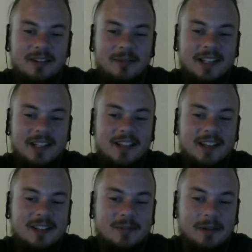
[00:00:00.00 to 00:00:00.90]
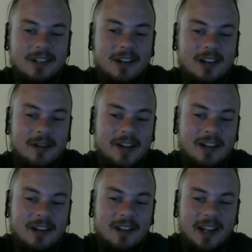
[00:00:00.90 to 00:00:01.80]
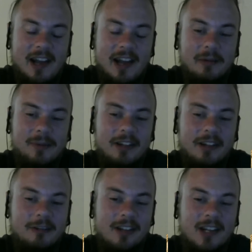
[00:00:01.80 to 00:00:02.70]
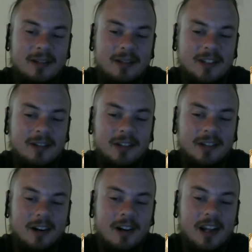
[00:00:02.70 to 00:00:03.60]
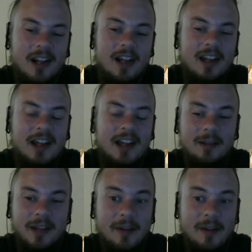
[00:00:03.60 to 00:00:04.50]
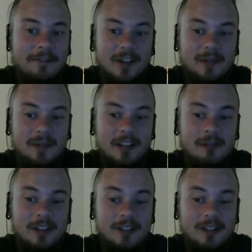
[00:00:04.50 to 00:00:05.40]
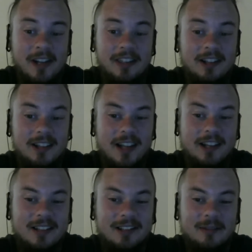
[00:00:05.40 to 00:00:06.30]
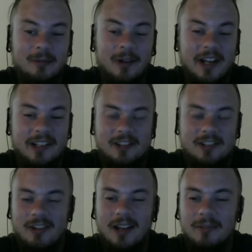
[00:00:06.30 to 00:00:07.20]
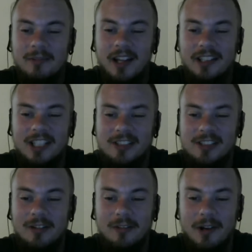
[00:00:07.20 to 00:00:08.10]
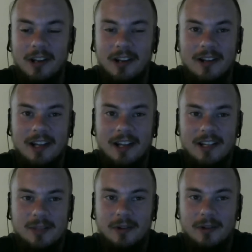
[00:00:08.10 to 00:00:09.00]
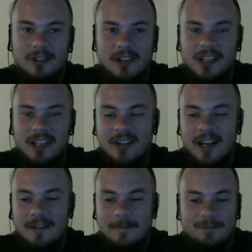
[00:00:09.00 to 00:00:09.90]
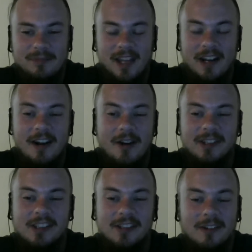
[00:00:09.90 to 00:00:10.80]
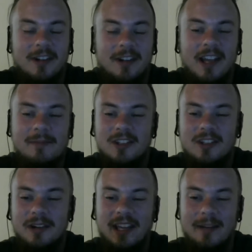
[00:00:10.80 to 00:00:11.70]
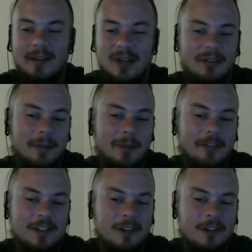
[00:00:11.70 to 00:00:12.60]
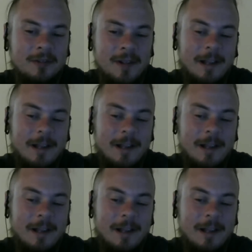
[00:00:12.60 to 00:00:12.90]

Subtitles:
Well, that's the thing, because we were talking about like how we play through the games earlier, and I'm like, my first playthroughs are nothing like what I described. Like, just to avoid spoilers on the internet, and I know it's a long game, so I get a bit of a buffer zone.